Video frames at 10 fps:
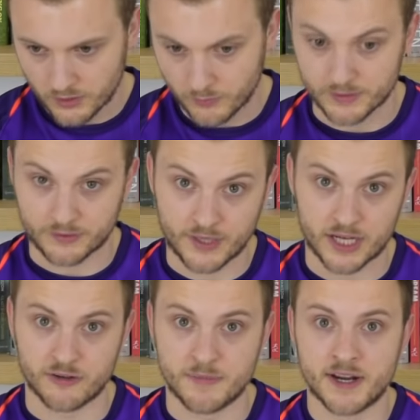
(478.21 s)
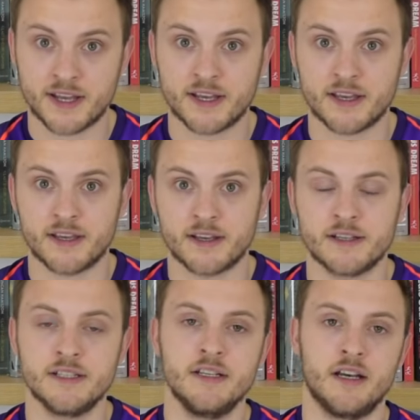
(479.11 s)
when Salah and Mane are
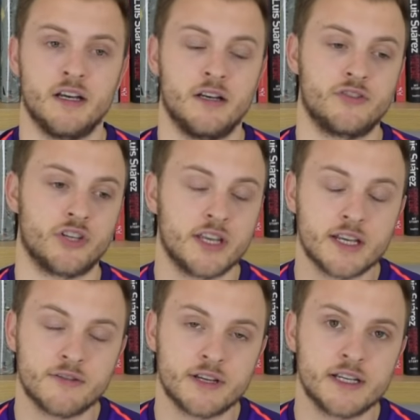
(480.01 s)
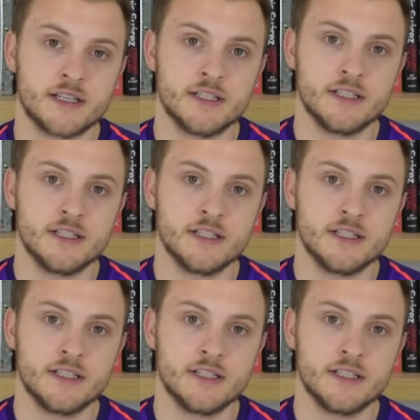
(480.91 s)
here, uh, Shaqiri.